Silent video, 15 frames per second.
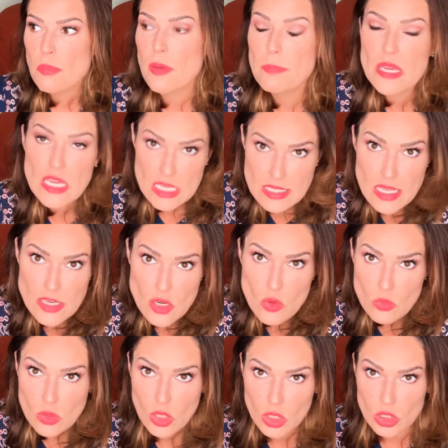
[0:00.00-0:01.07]
But because I
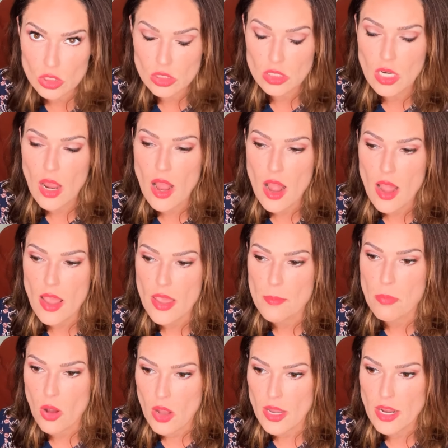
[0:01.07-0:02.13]
don't learn, I
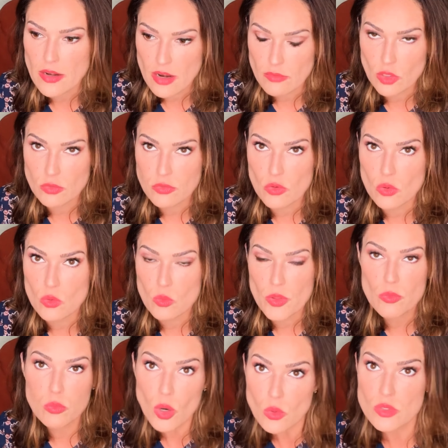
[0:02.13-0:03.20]
bought a Neverfull
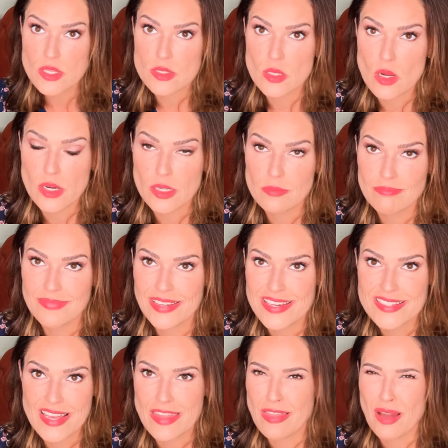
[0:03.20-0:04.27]
with roses on it
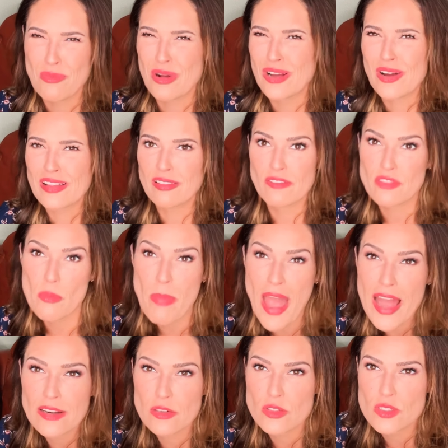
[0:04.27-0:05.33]
because I thought, well, I love the
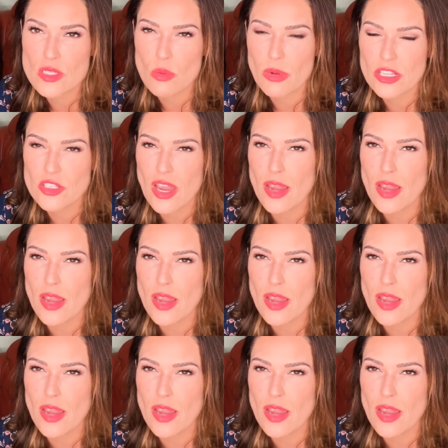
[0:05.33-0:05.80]
pattern so much.